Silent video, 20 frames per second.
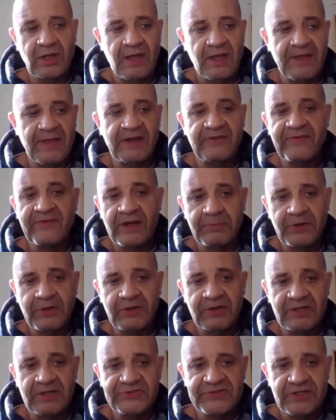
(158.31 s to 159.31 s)
And then if anybody
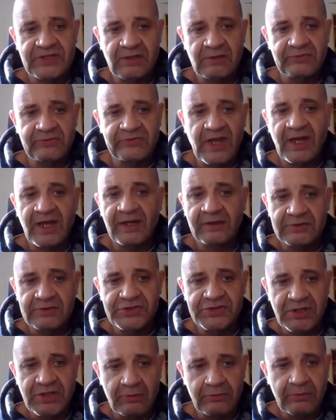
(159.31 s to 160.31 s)
needs to use it, I can
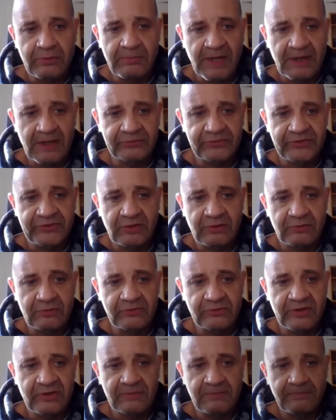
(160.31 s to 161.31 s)
show them how to
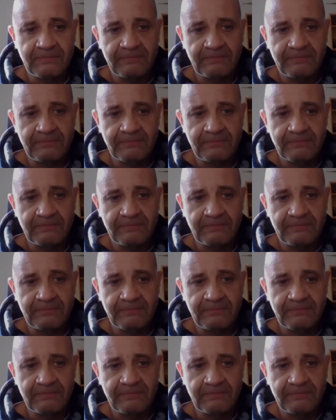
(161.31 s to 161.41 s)
use it.